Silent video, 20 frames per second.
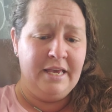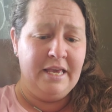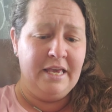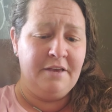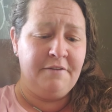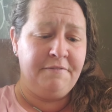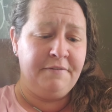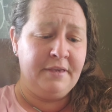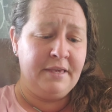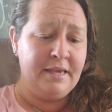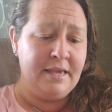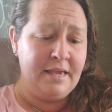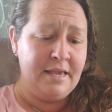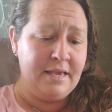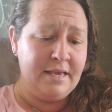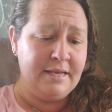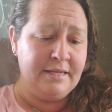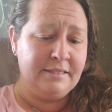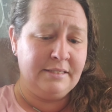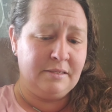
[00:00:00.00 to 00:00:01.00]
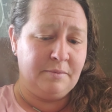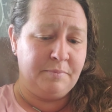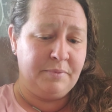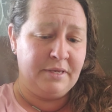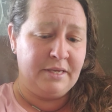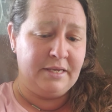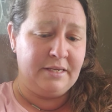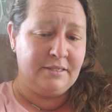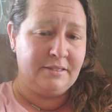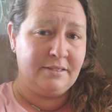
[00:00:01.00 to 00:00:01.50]
If he eats a
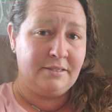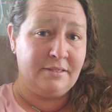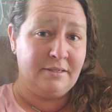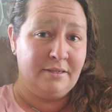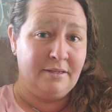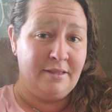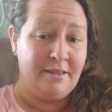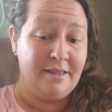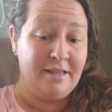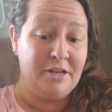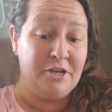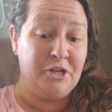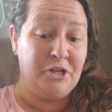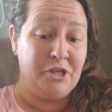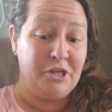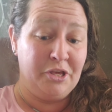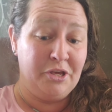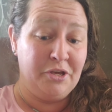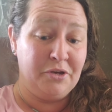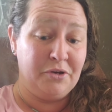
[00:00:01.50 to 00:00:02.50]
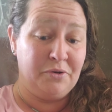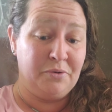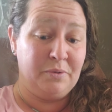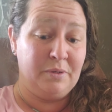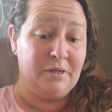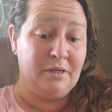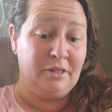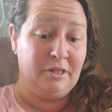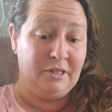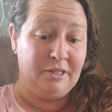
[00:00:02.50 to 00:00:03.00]
piece, then
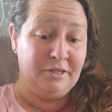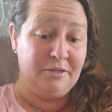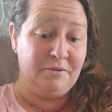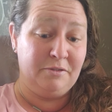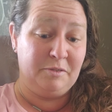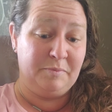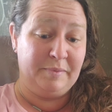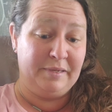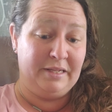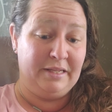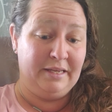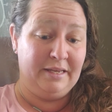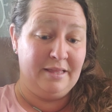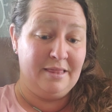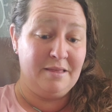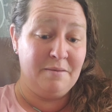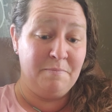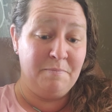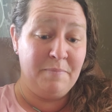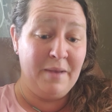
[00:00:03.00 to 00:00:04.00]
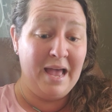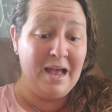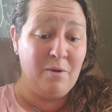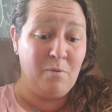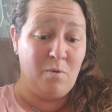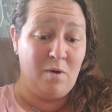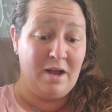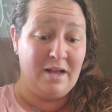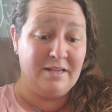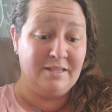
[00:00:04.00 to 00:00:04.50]
you lose, Billy. The bet
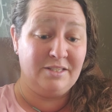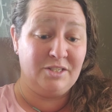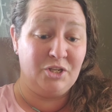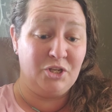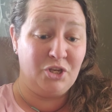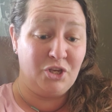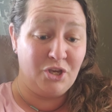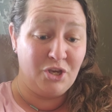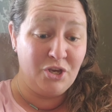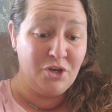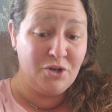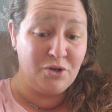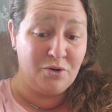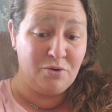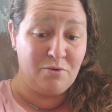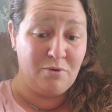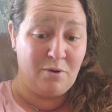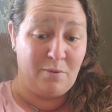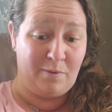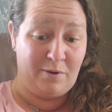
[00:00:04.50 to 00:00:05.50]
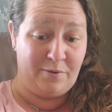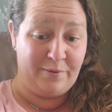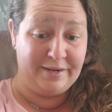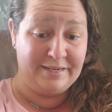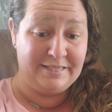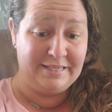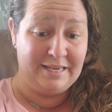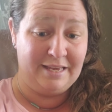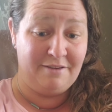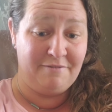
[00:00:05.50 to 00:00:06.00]
was you were going
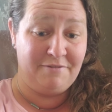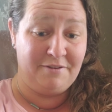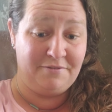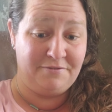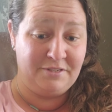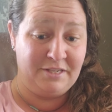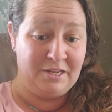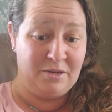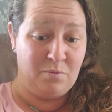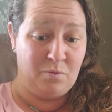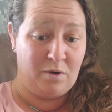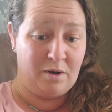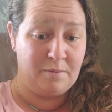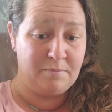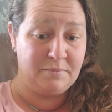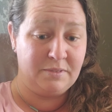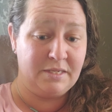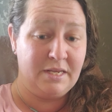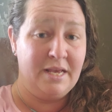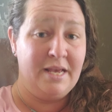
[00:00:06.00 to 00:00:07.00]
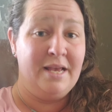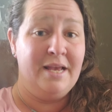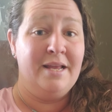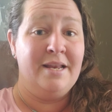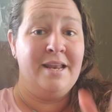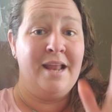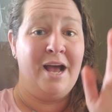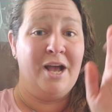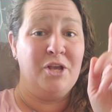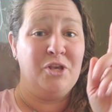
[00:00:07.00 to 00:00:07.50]
to eat 15 worms,
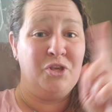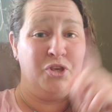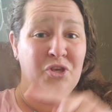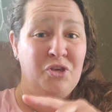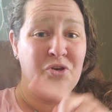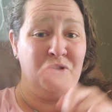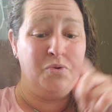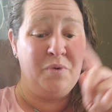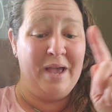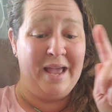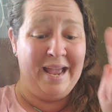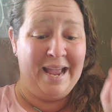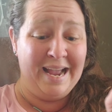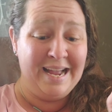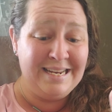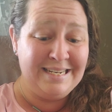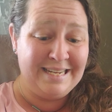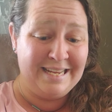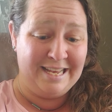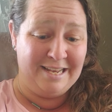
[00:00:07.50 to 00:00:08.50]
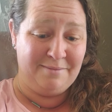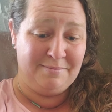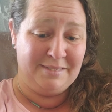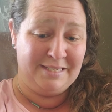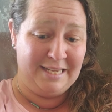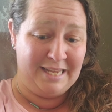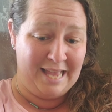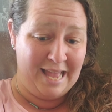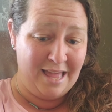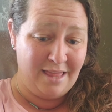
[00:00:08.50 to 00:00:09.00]
not you and him
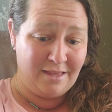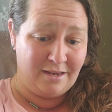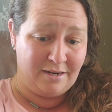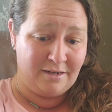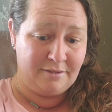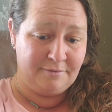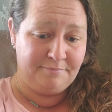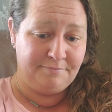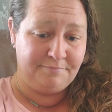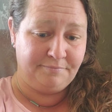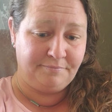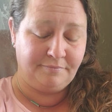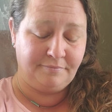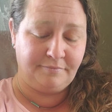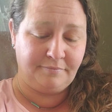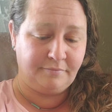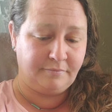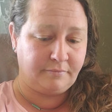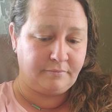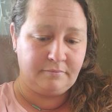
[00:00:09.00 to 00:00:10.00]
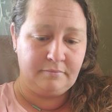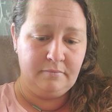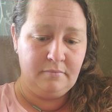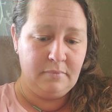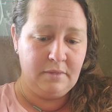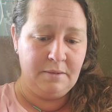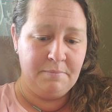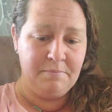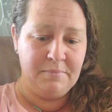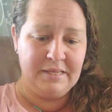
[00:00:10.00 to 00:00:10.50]
together.
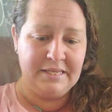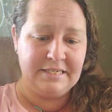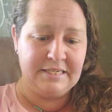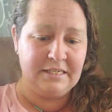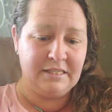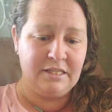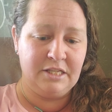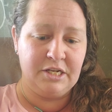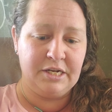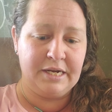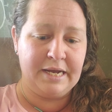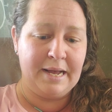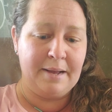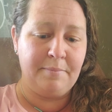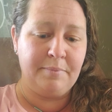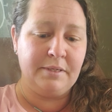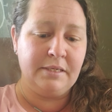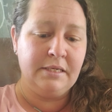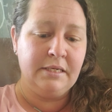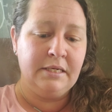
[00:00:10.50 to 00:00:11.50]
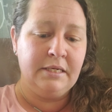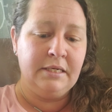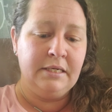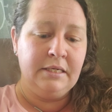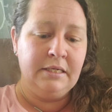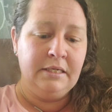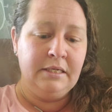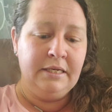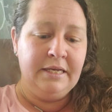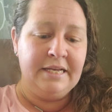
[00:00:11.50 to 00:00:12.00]
Billy didn't look up.
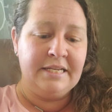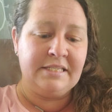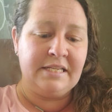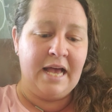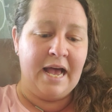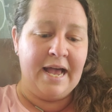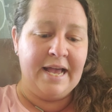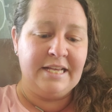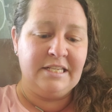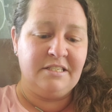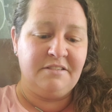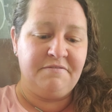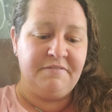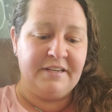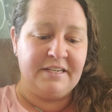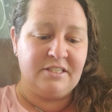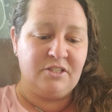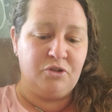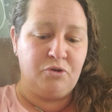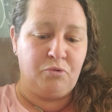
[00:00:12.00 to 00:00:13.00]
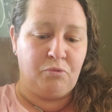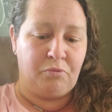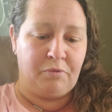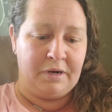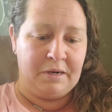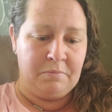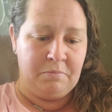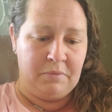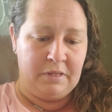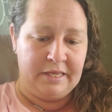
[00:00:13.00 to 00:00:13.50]
His eyes fixed
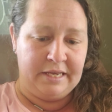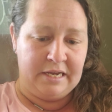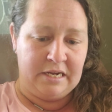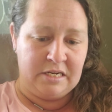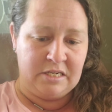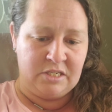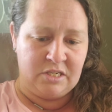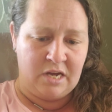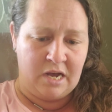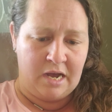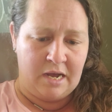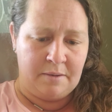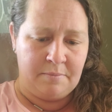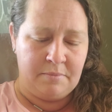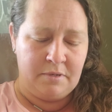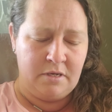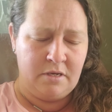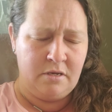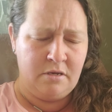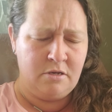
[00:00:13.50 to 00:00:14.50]
grimly on Tom.